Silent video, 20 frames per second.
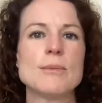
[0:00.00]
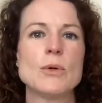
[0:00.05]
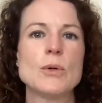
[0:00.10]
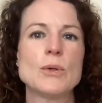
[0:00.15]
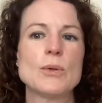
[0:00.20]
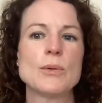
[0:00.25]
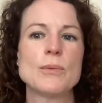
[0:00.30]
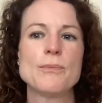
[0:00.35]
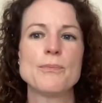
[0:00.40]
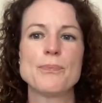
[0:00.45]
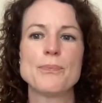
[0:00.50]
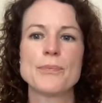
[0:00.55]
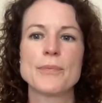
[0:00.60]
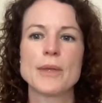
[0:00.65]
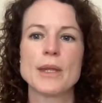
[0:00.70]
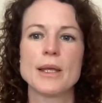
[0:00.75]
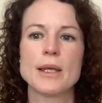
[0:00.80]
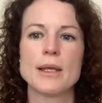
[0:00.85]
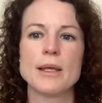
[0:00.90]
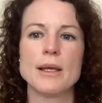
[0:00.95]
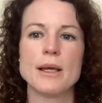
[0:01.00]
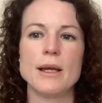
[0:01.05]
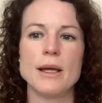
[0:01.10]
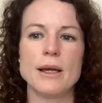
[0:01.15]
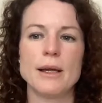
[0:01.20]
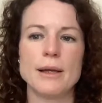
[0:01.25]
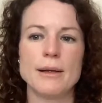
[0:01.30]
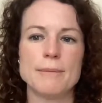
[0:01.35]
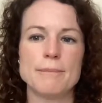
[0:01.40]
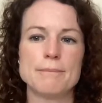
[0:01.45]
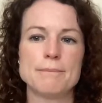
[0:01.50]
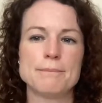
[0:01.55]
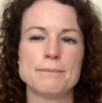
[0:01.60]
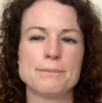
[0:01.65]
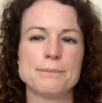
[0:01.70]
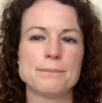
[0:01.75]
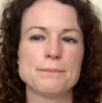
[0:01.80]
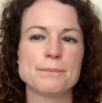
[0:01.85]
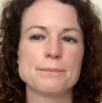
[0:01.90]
more. I